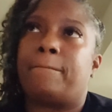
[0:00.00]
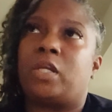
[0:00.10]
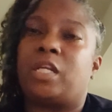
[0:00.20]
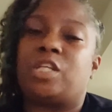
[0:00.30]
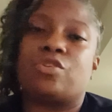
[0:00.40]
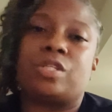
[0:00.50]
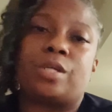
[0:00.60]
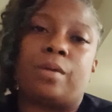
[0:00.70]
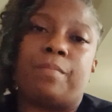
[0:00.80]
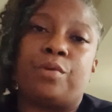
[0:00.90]
These streets
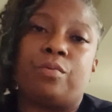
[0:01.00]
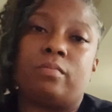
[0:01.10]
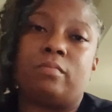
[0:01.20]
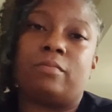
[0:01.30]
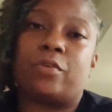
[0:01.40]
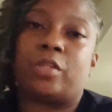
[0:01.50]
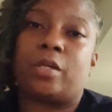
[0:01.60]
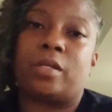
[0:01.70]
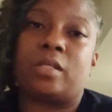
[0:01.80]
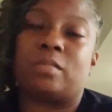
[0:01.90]
are built for
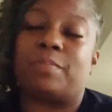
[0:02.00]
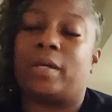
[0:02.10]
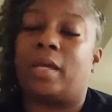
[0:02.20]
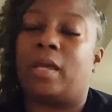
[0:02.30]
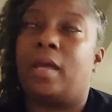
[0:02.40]
30s, but